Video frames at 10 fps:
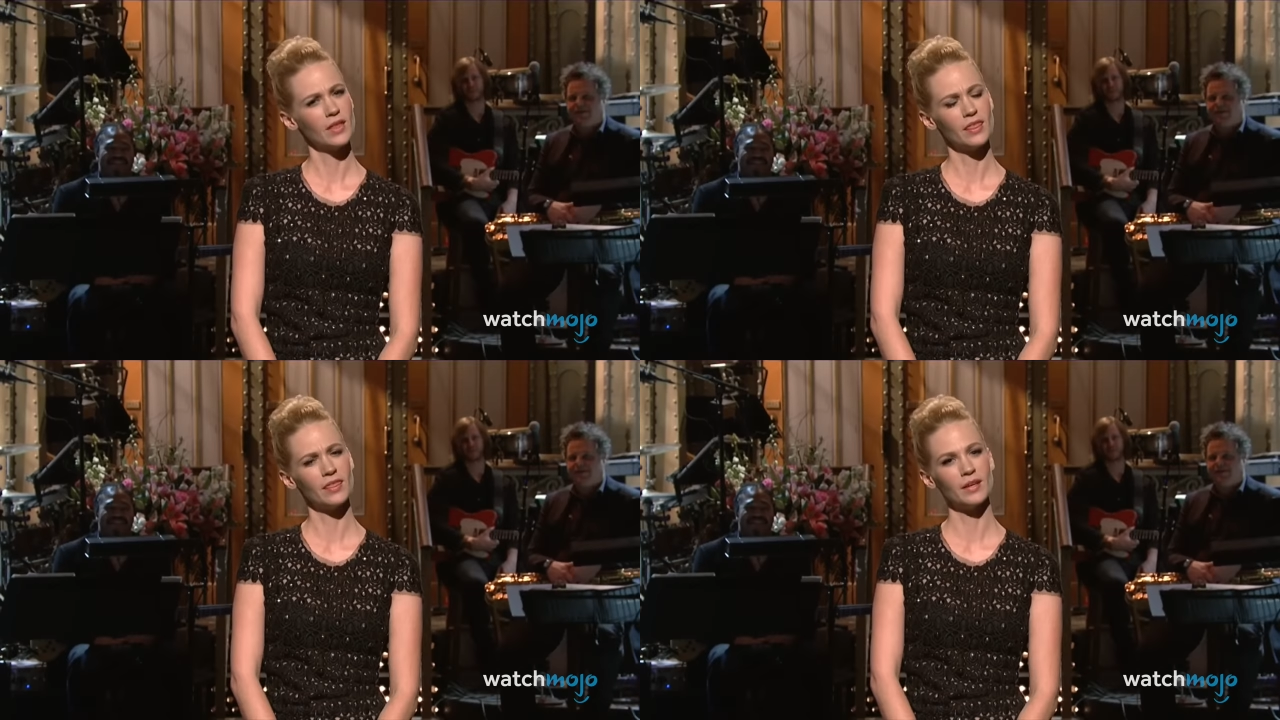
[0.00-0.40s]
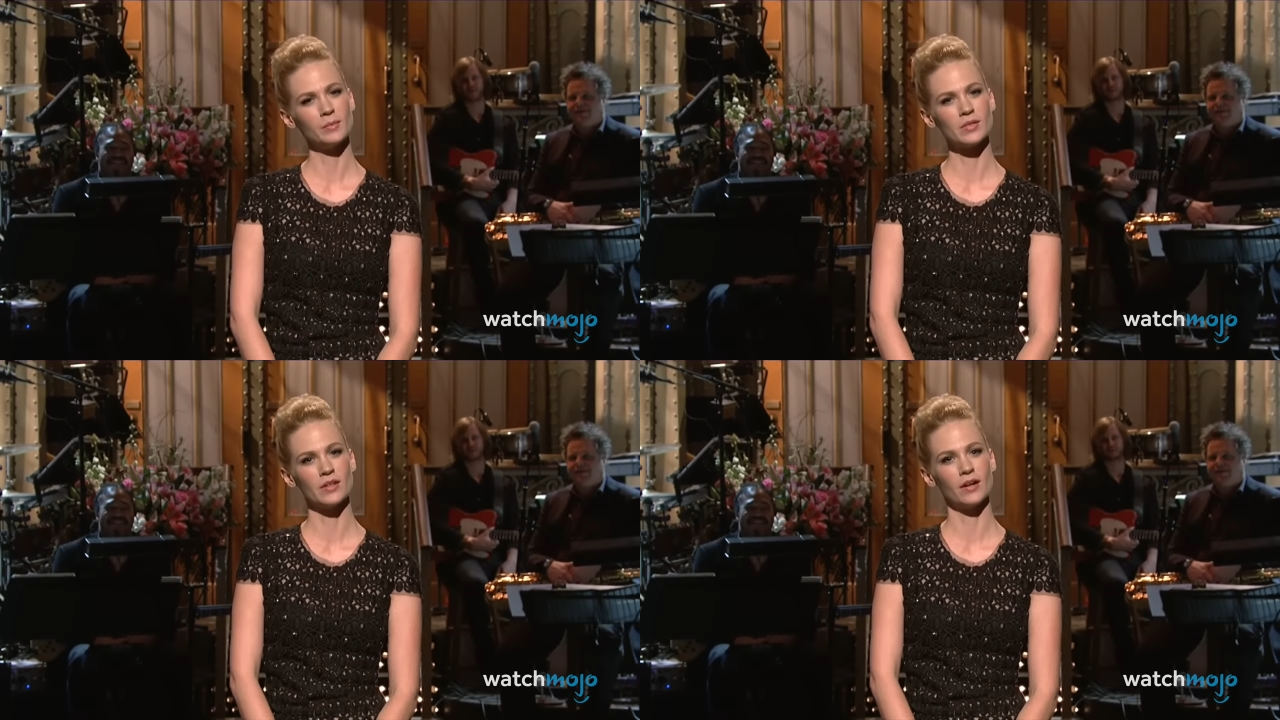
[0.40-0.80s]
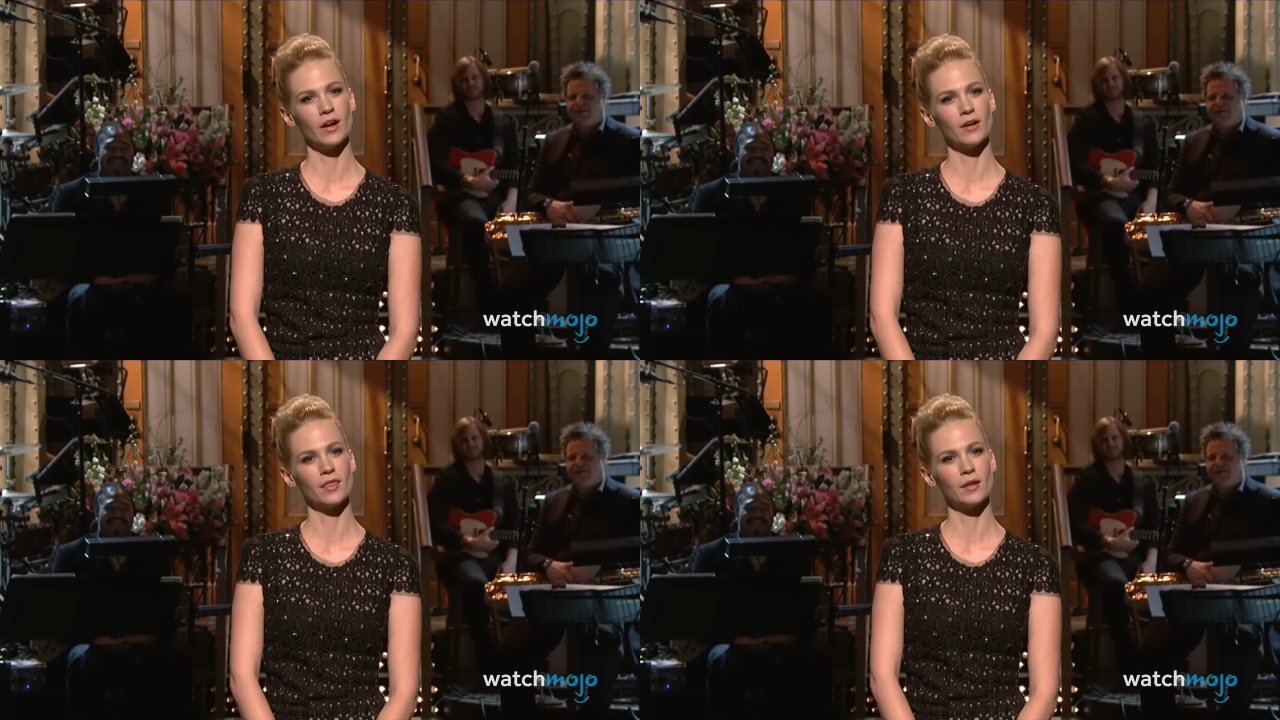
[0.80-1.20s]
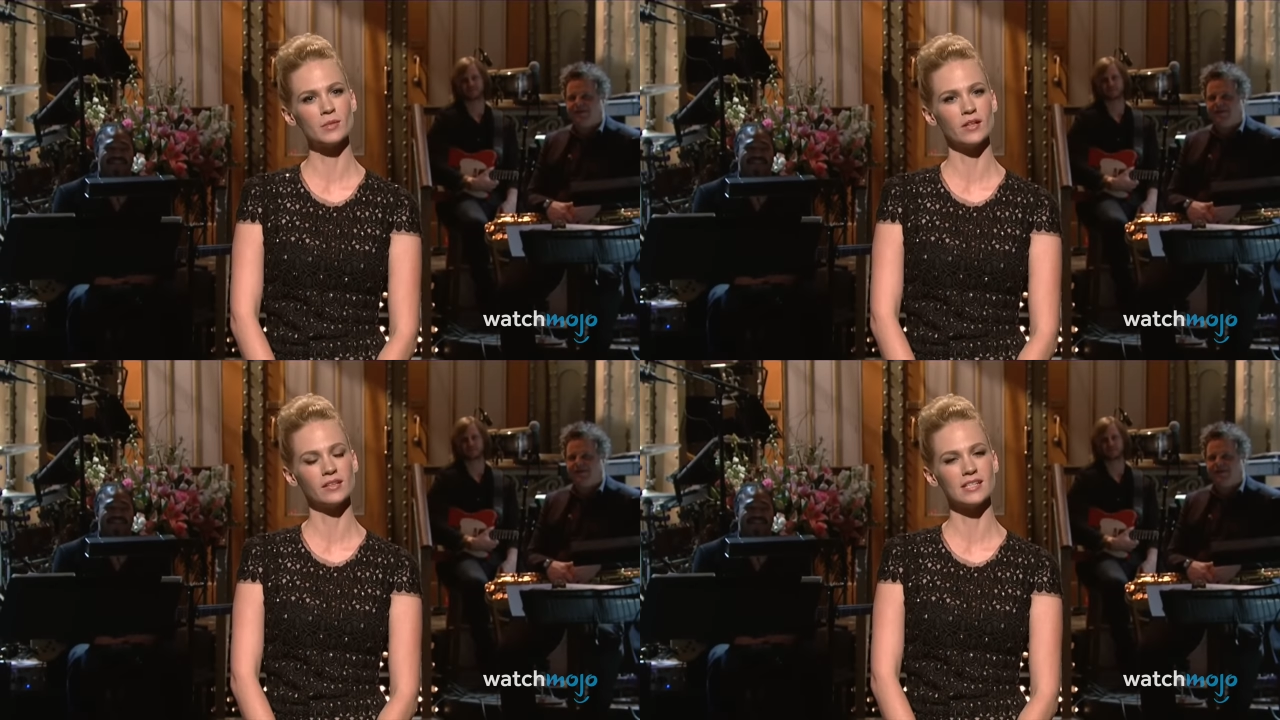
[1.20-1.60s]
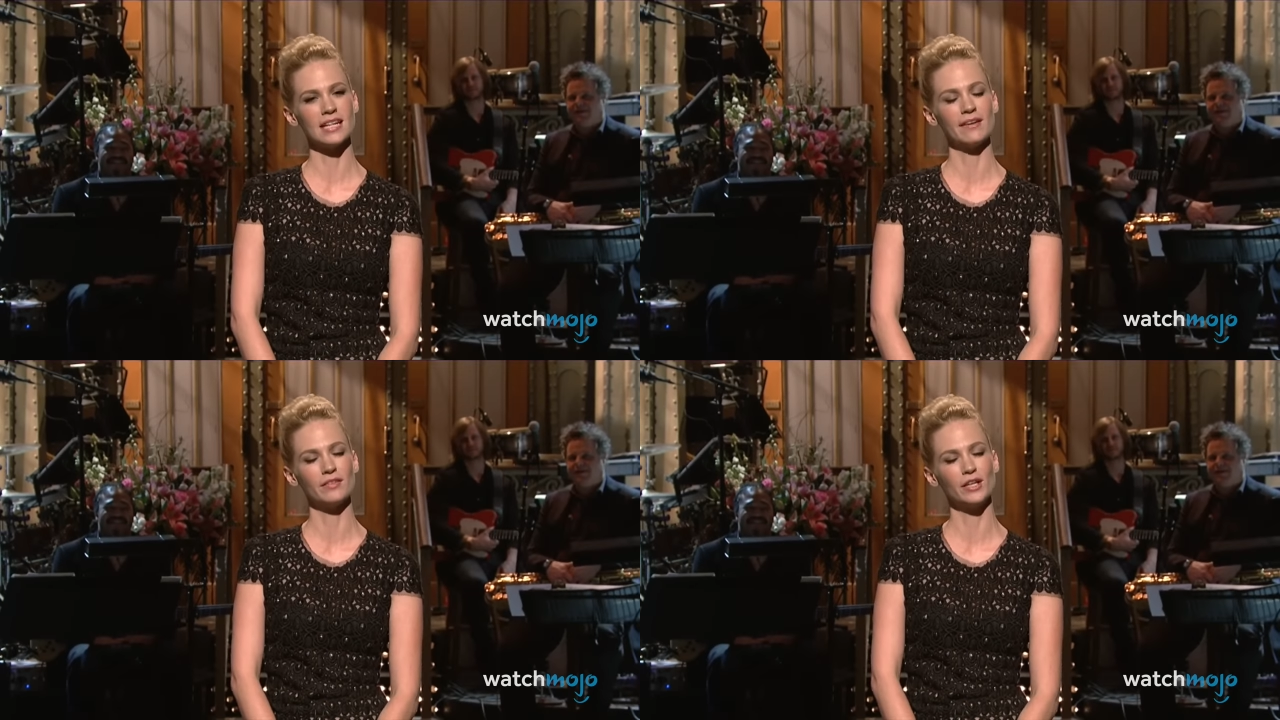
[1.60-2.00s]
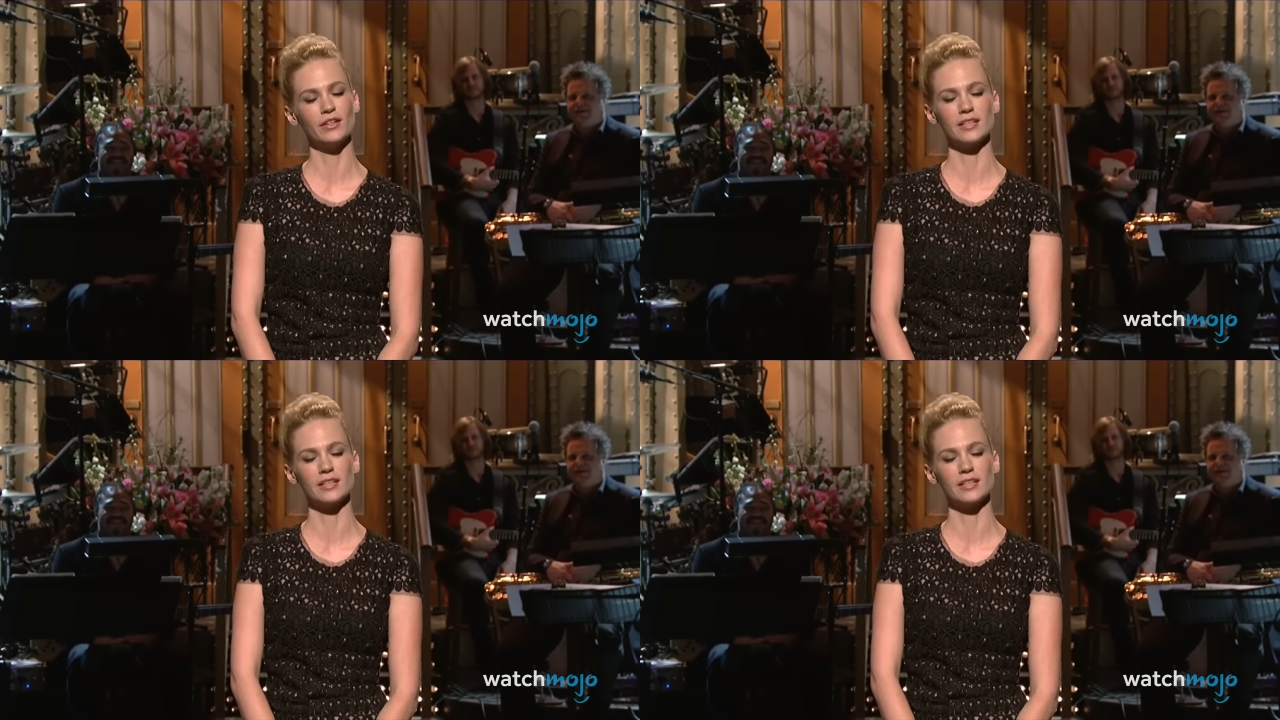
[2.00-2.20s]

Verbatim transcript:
Speaker 1: uninspired live delivery wasn't bad